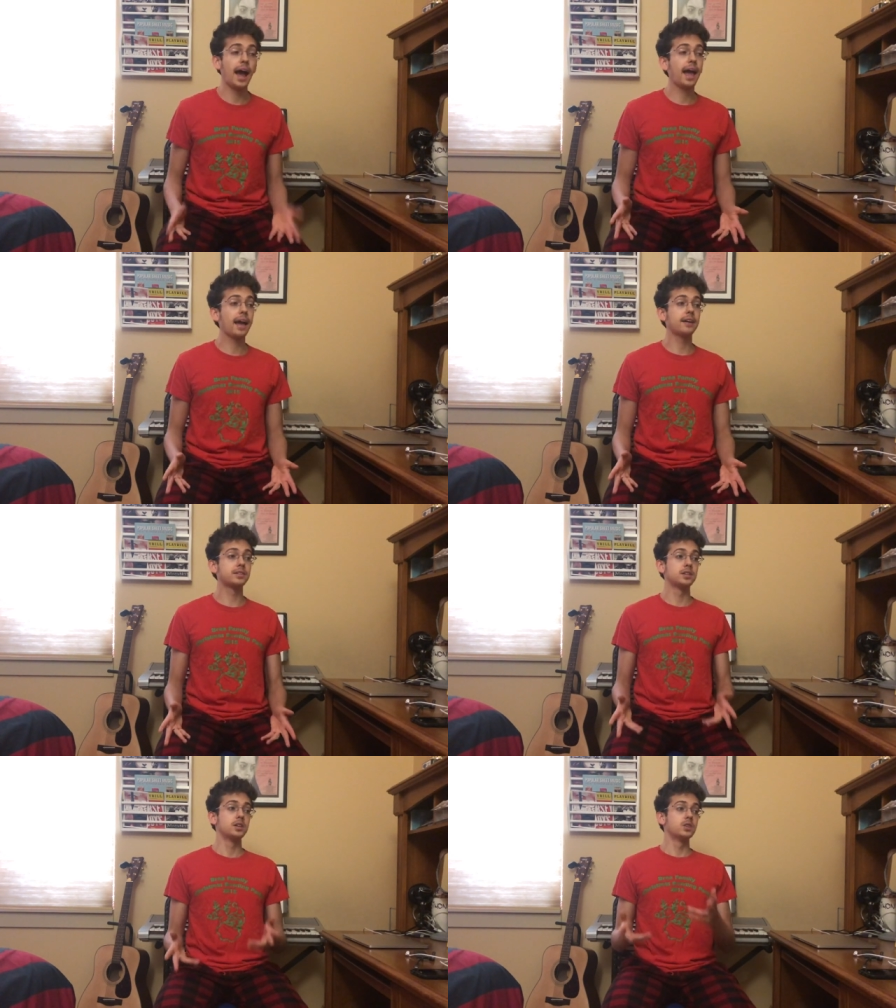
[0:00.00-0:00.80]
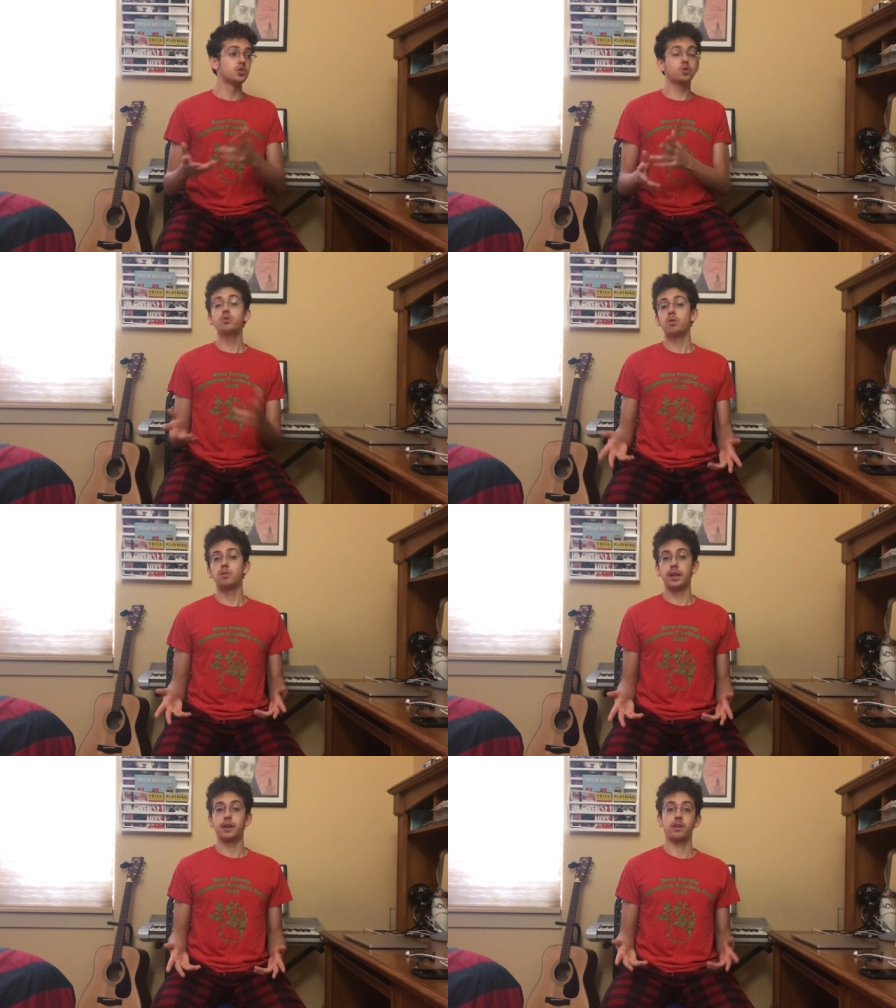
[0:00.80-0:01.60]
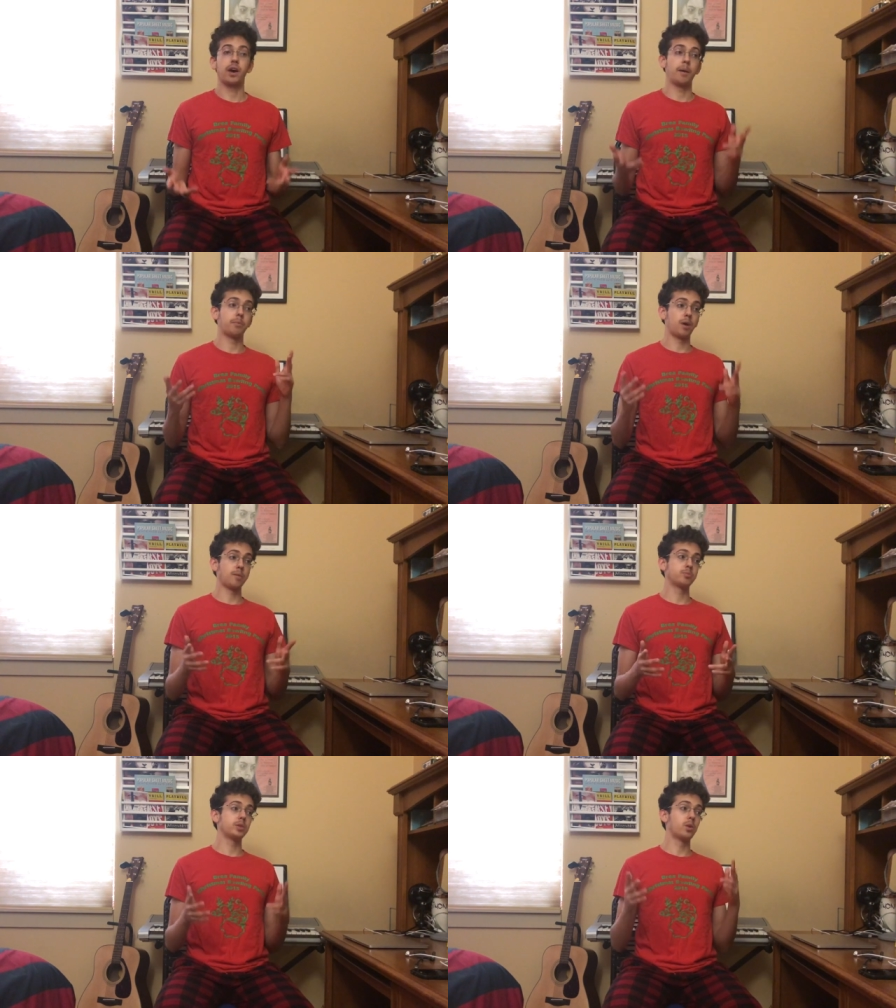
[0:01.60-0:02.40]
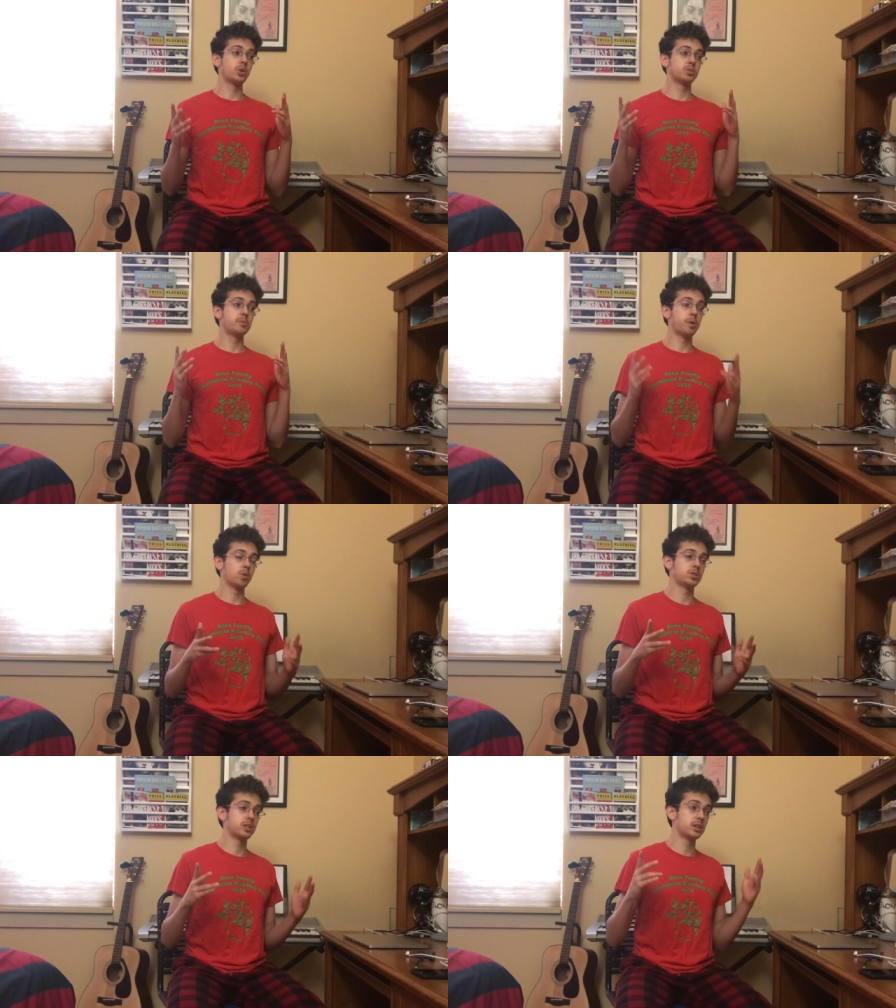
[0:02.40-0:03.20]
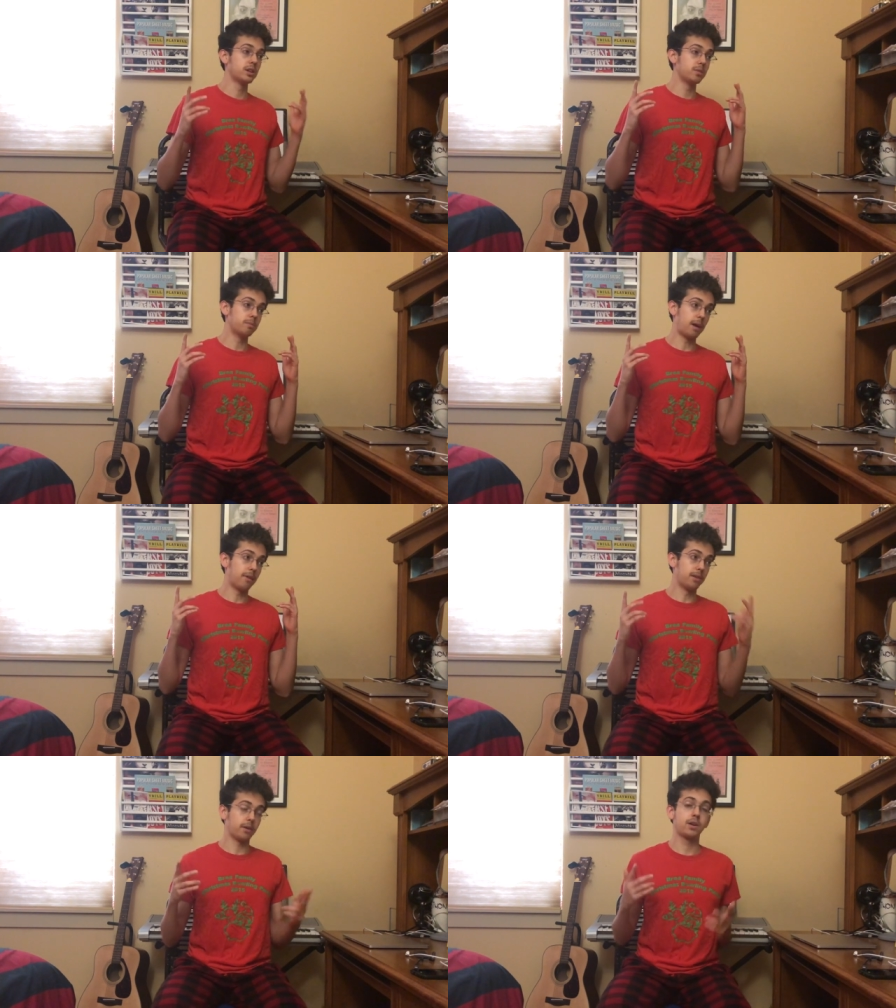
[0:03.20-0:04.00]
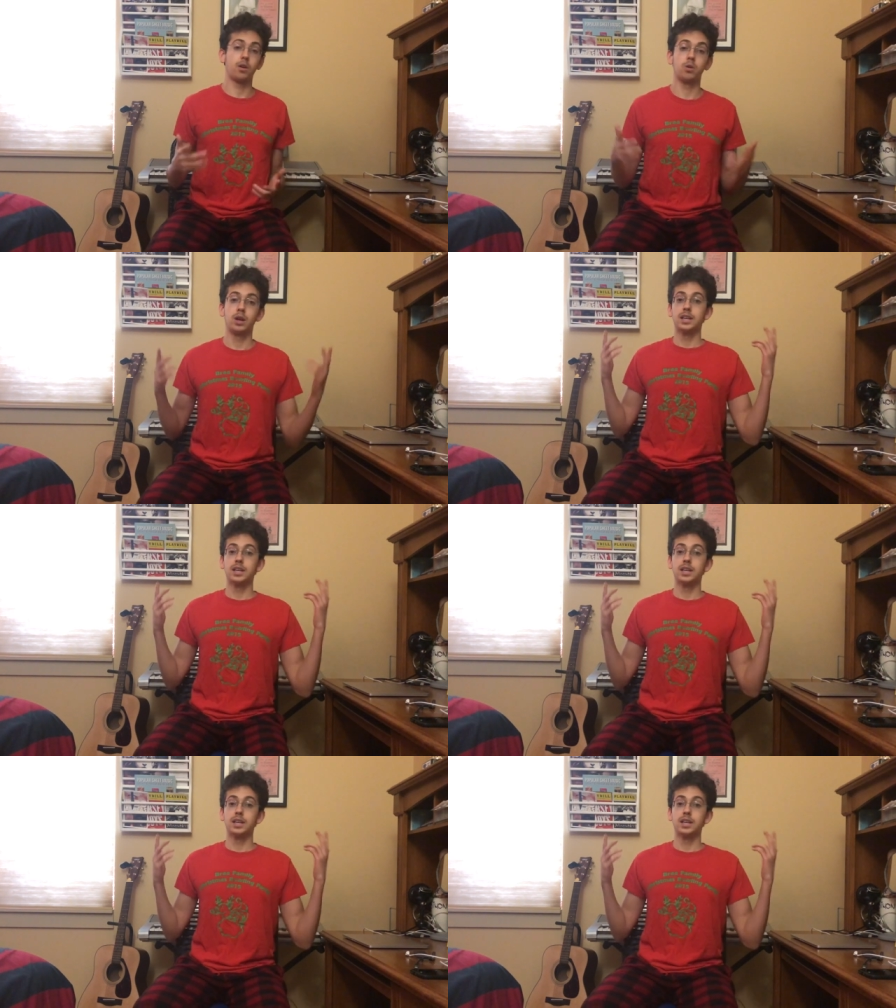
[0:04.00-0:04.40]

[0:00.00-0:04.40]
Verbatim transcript: And sooner or later, I'm probably going to be posting my very own